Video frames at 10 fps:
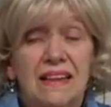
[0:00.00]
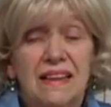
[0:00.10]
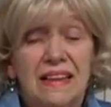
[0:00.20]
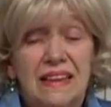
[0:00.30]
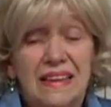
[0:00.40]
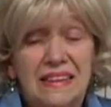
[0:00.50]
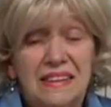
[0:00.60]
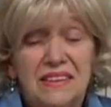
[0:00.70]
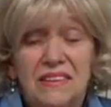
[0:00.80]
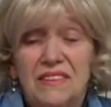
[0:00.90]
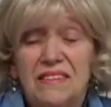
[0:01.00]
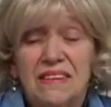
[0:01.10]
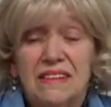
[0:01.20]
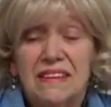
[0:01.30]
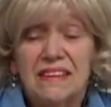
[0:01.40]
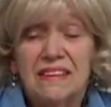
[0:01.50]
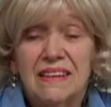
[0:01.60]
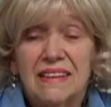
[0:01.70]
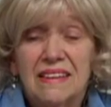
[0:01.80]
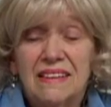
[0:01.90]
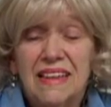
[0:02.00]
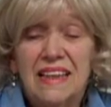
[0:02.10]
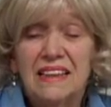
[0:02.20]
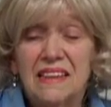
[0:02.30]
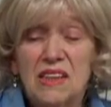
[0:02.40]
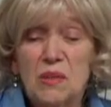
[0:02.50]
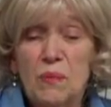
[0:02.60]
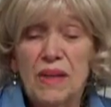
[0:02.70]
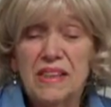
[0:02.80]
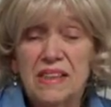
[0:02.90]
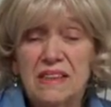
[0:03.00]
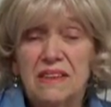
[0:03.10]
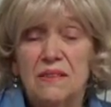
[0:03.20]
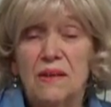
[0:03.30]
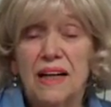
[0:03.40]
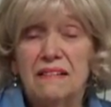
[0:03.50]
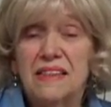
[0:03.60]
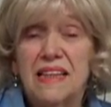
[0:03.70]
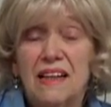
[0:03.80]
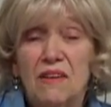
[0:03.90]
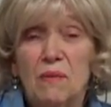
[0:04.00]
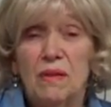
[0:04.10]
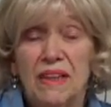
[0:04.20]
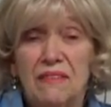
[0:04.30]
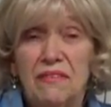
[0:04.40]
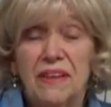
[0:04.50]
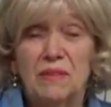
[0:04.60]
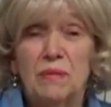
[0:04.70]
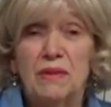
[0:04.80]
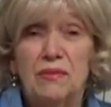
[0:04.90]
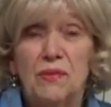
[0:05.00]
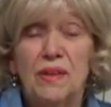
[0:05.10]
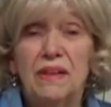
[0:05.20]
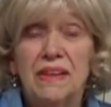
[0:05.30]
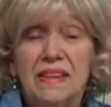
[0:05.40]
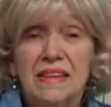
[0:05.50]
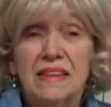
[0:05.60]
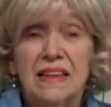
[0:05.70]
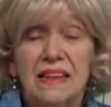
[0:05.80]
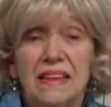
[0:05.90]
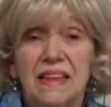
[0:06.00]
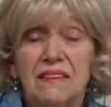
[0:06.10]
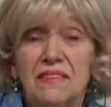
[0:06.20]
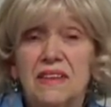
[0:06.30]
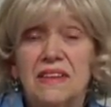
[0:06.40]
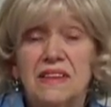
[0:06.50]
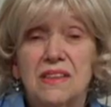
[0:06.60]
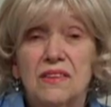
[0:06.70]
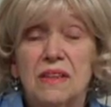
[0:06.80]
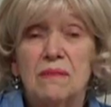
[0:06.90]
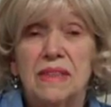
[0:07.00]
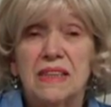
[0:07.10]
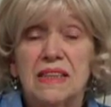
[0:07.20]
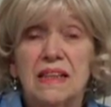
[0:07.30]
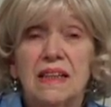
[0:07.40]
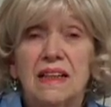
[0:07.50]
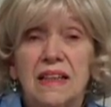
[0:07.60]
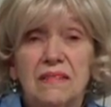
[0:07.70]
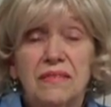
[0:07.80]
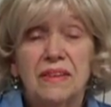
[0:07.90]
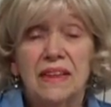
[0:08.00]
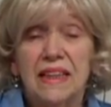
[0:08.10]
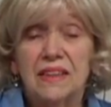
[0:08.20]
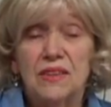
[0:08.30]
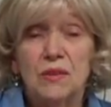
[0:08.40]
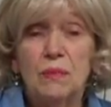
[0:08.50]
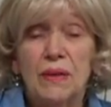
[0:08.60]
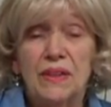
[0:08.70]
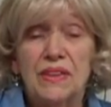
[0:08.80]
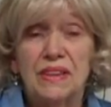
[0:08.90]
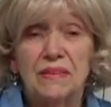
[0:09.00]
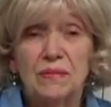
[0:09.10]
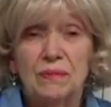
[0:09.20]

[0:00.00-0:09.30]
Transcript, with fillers: I can't express to you how terrible I felt before this and after these treatments. I feel like a new person.